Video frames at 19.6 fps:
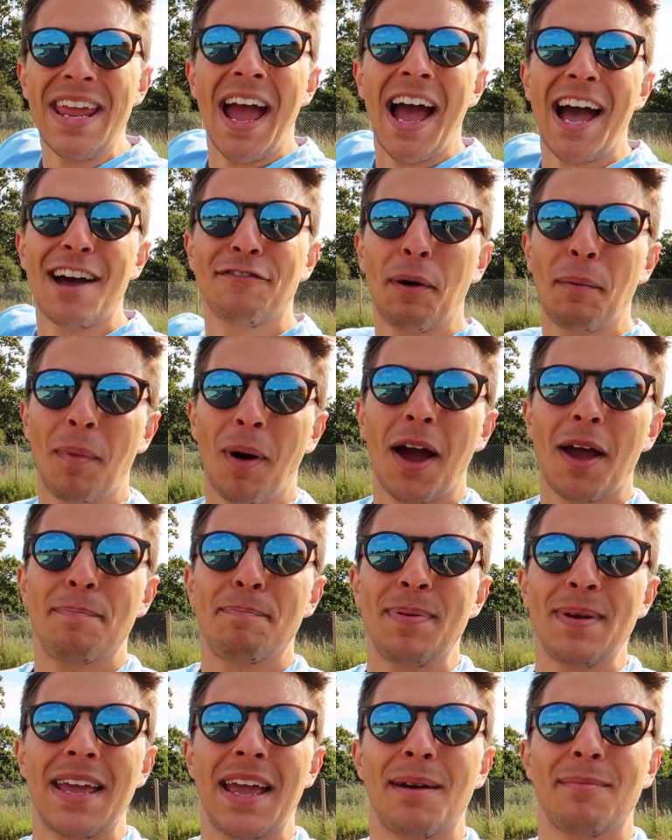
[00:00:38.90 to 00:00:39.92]
have my
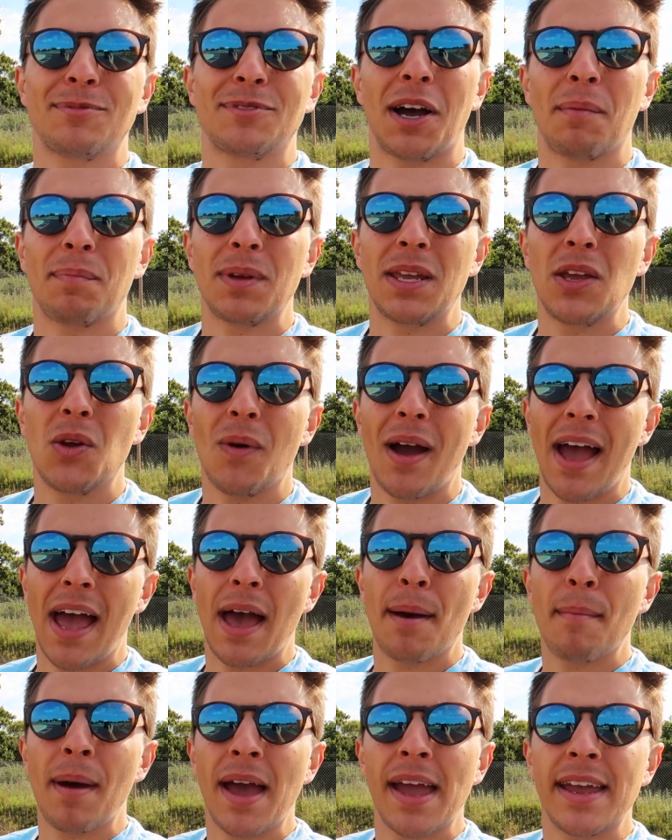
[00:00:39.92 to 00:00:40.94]
BMW
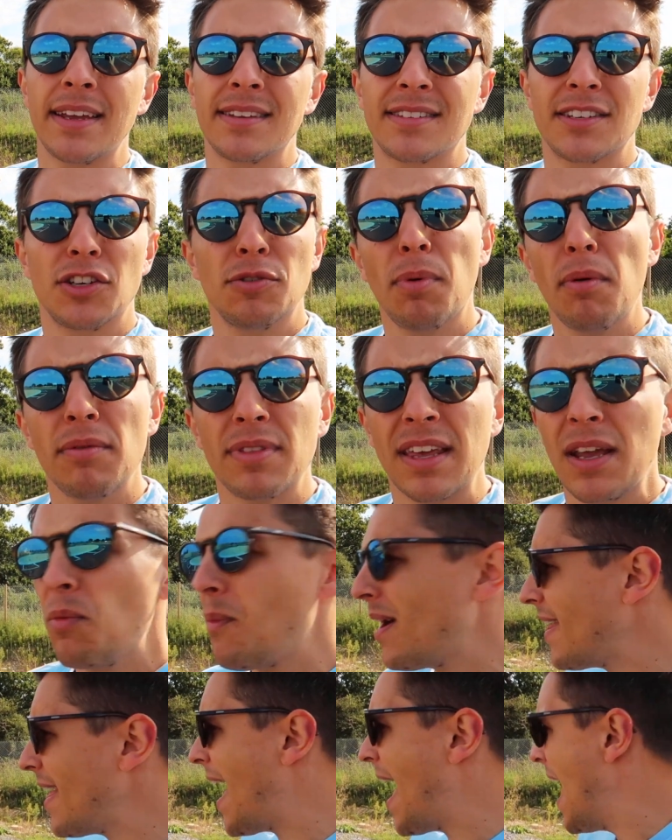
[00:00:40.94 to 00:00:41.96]
M8 and you're probably thinking,
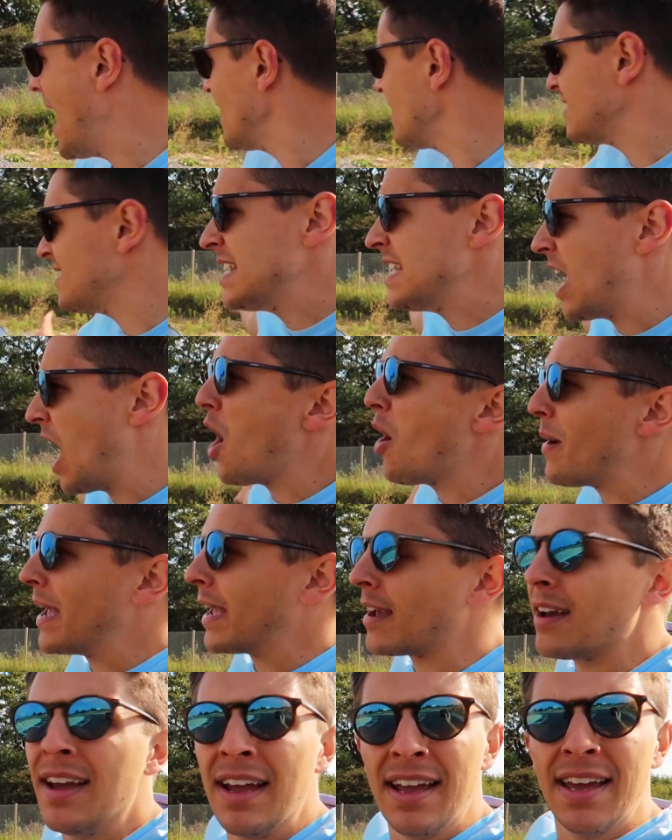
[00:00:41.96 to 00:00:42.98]
where the hell is he going?